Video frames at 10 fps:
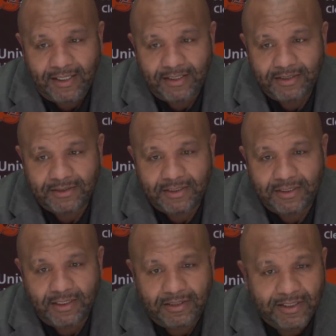He's
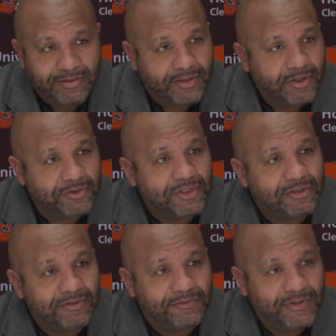another coach
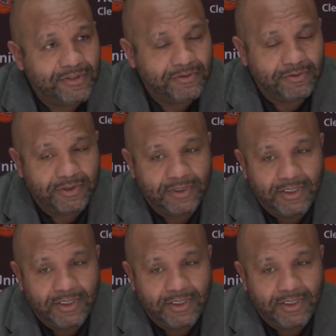on the field.